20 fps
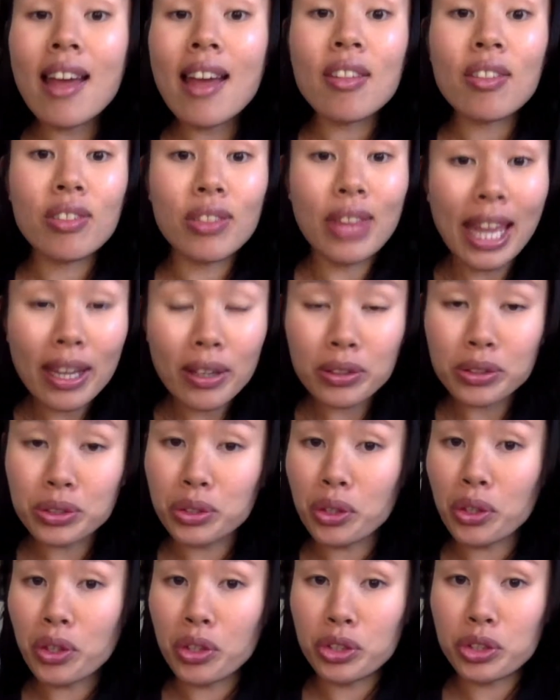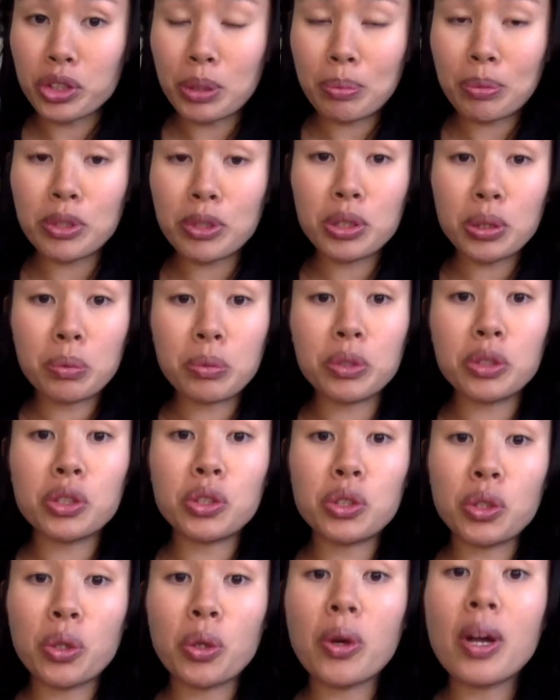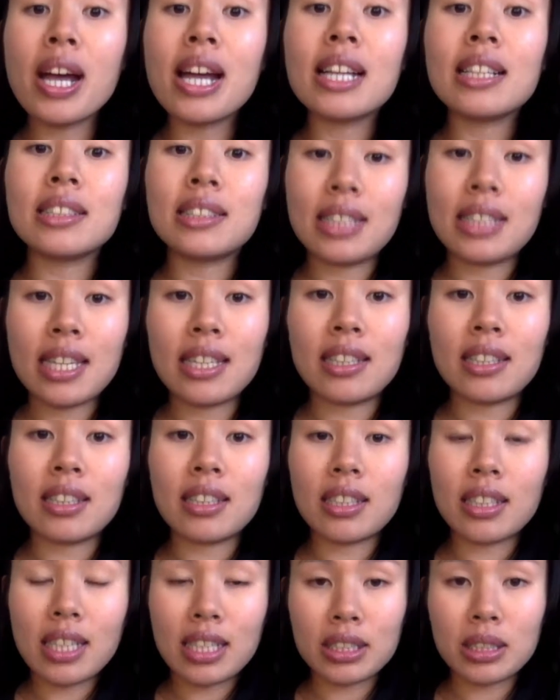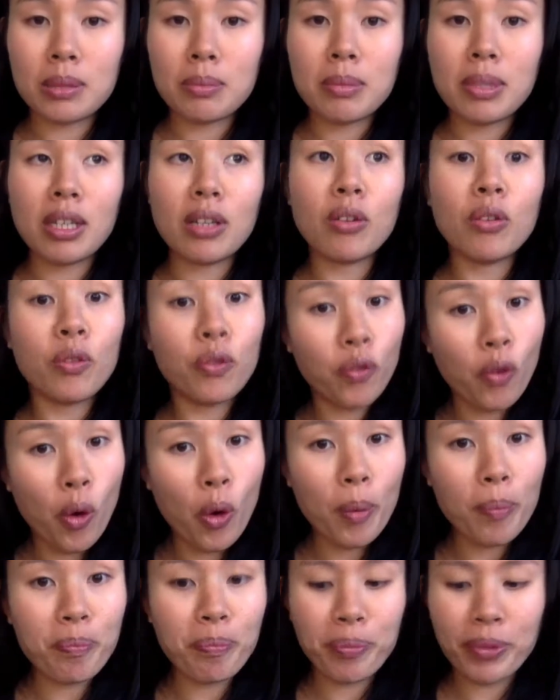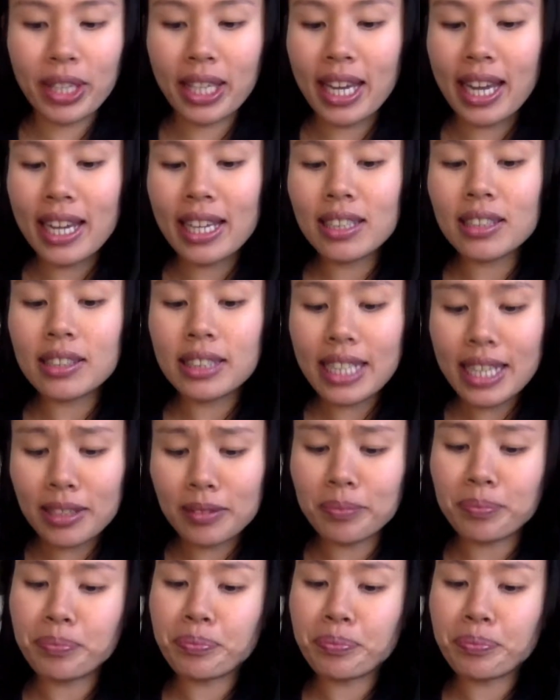they also contribute towards your 10 customer form. Okay, now